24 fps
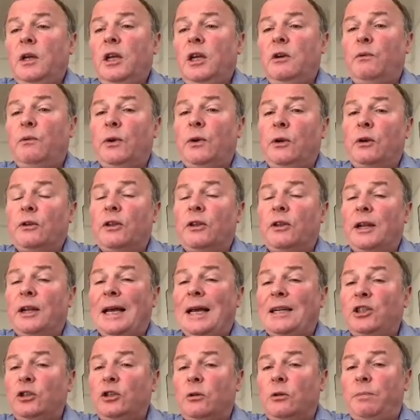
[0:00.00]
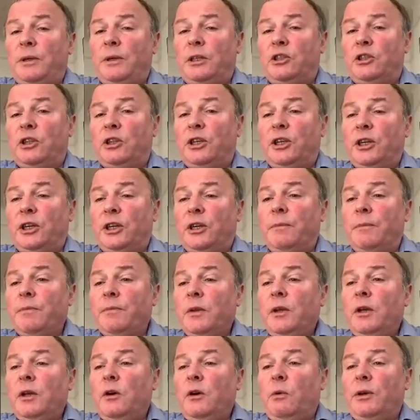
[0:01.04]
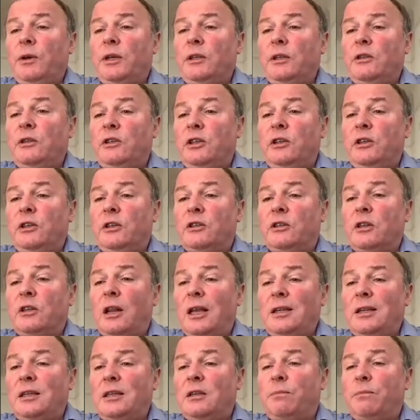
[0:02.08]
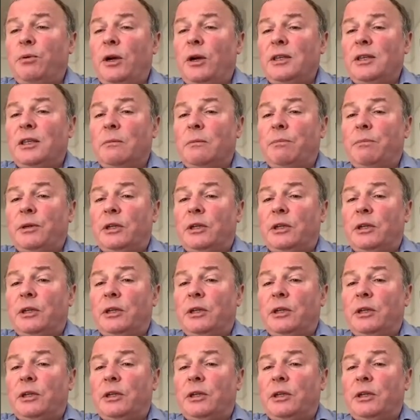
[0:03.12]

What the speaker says: If we look at the national picture here, we can see a slightly surprising